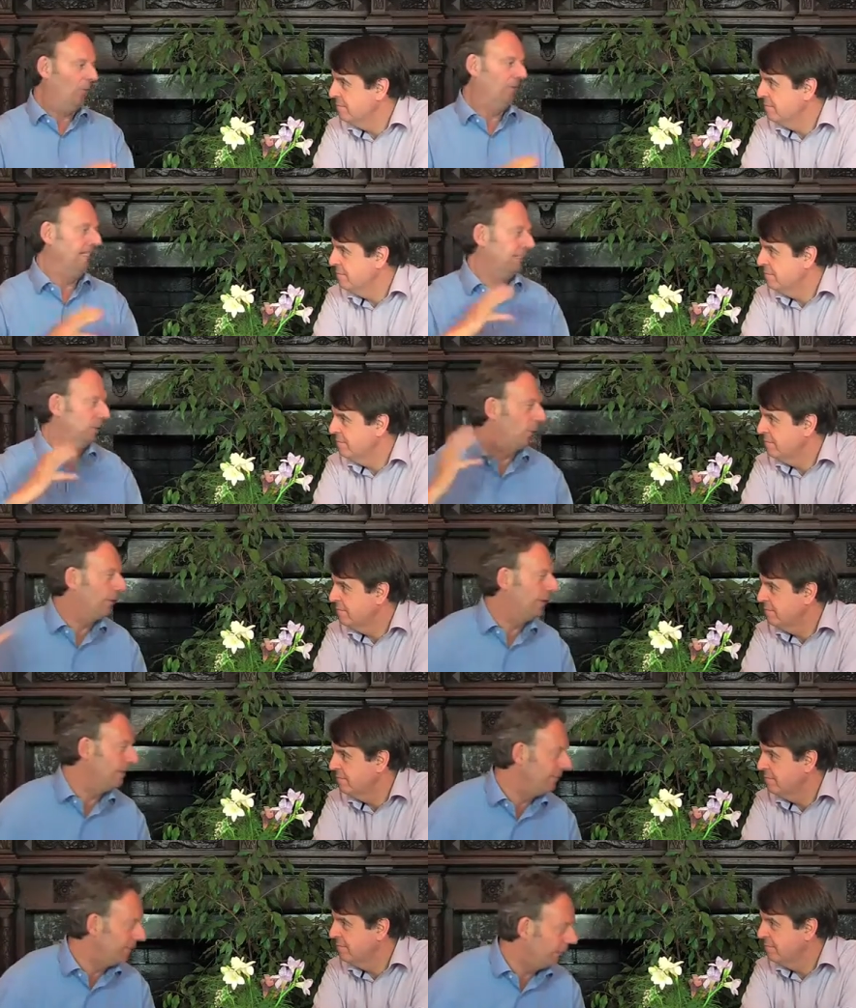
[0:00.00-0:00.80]
Speaker 1: All this
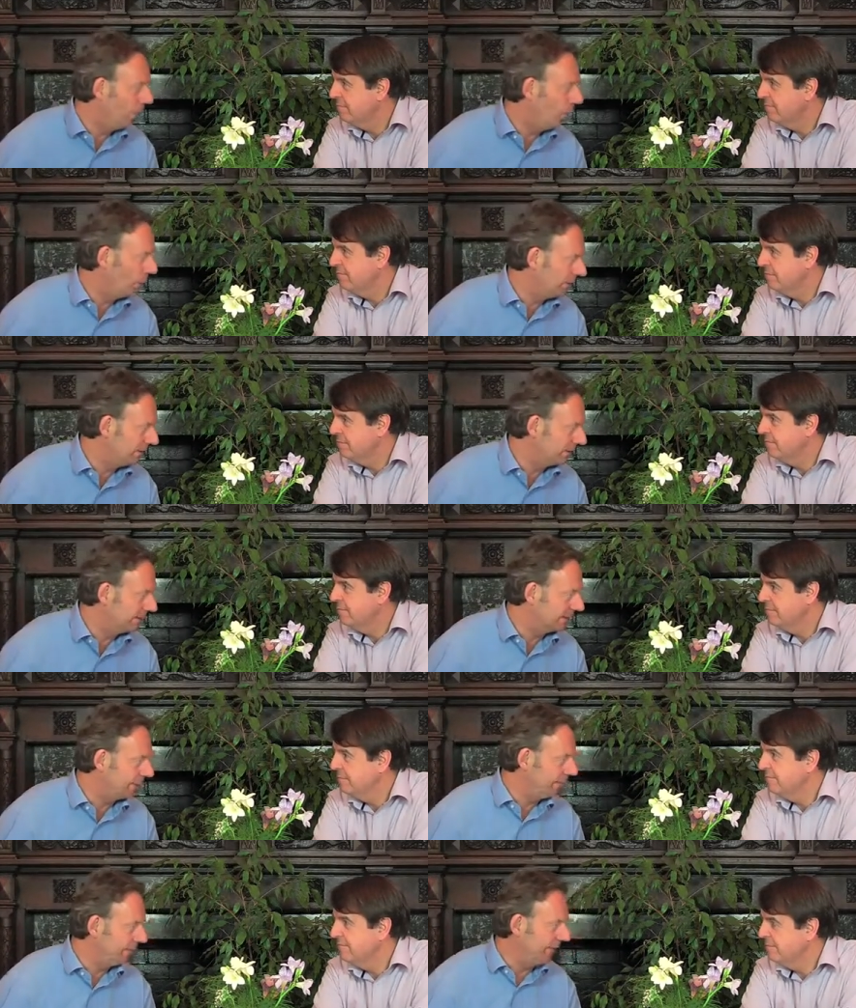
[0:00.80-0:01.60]
looking forward to
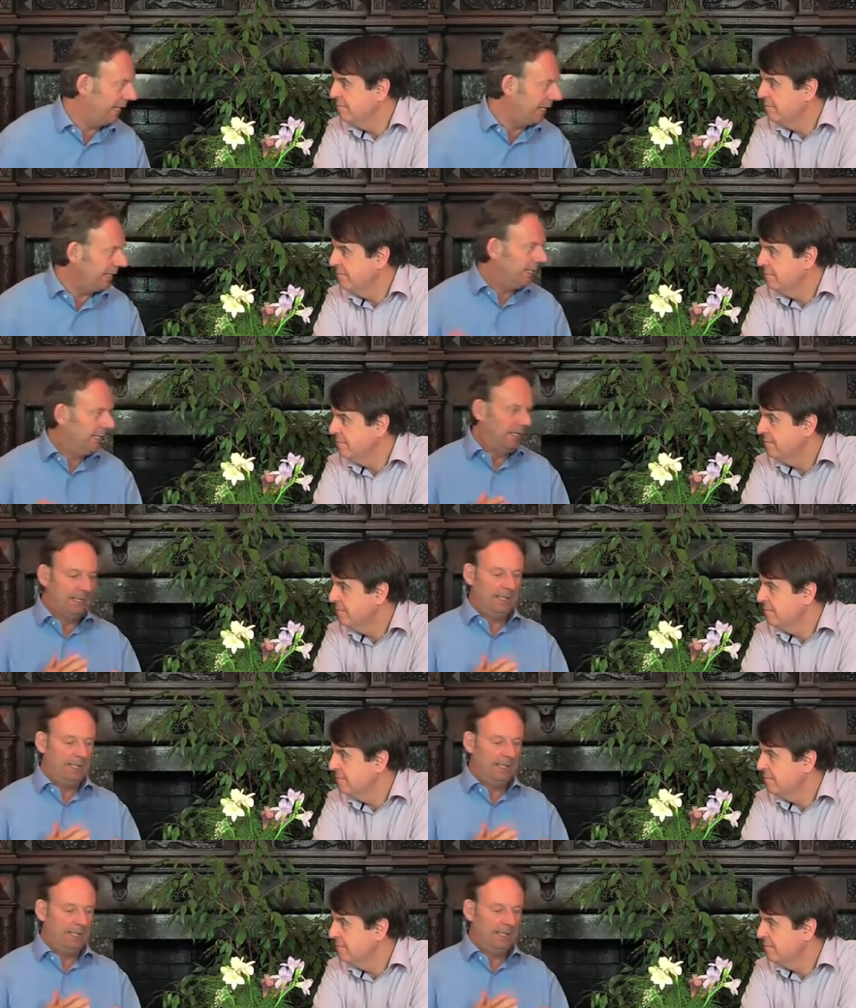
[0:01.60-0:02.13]
something,